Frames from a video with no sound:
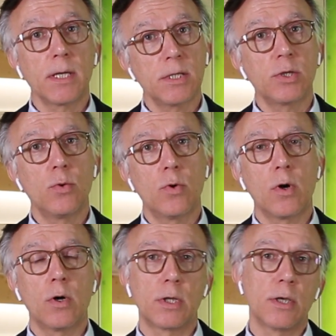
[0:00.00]
That is 2
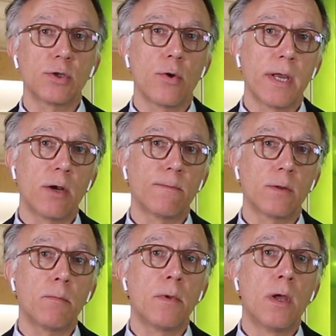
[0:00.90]
quarters ahead of
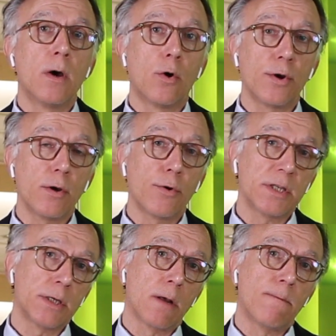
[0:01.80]
the
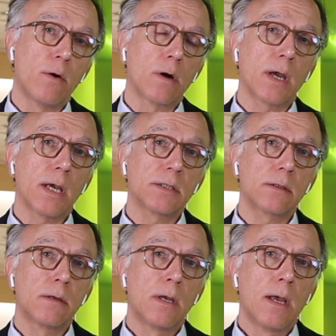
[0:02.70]
original forecast.